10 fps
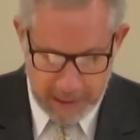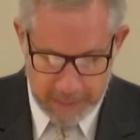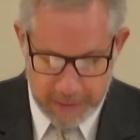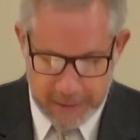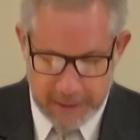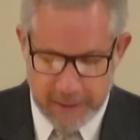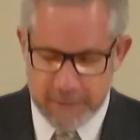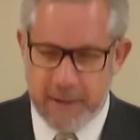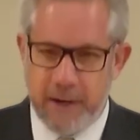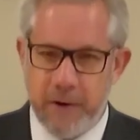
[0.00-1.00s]
of
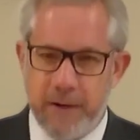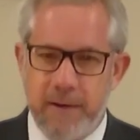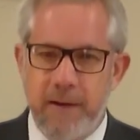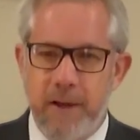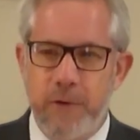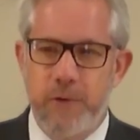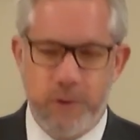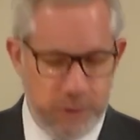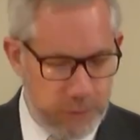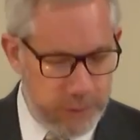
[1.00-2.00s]
details there and other
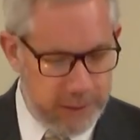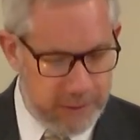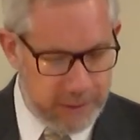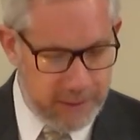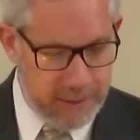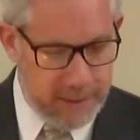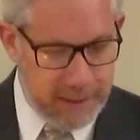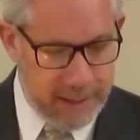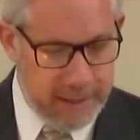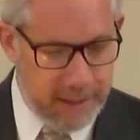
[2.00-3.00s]
surgeries and,
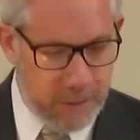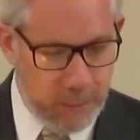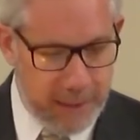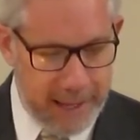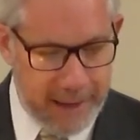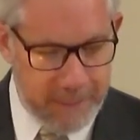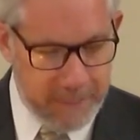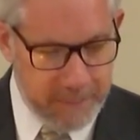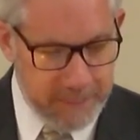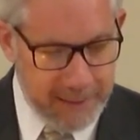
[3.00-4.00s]
and needs with that.
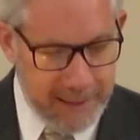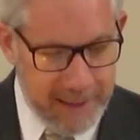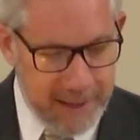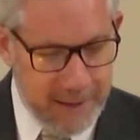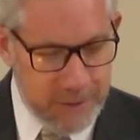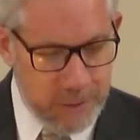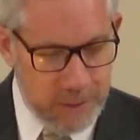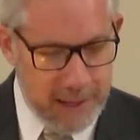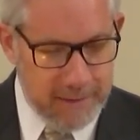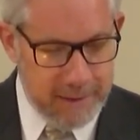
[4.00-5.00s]
So
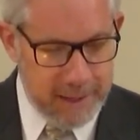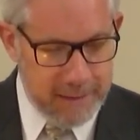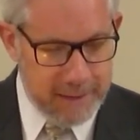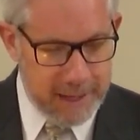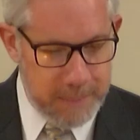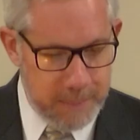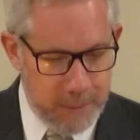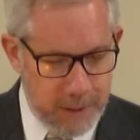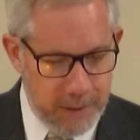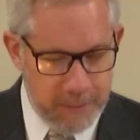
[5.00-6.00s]
lots of things to keep in
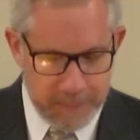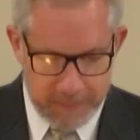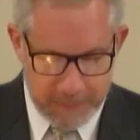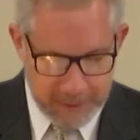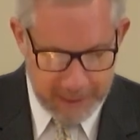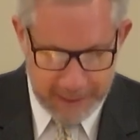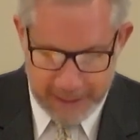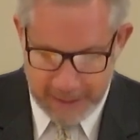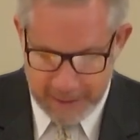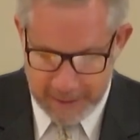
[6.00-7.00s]
prayer
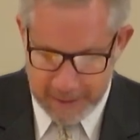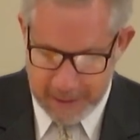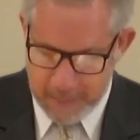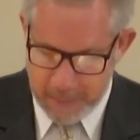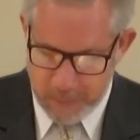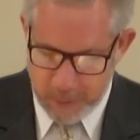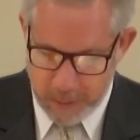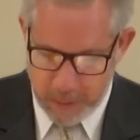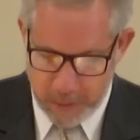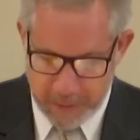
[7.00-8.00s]
and uh, to keep before the
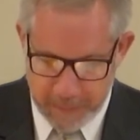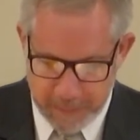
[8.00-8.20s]
Lord.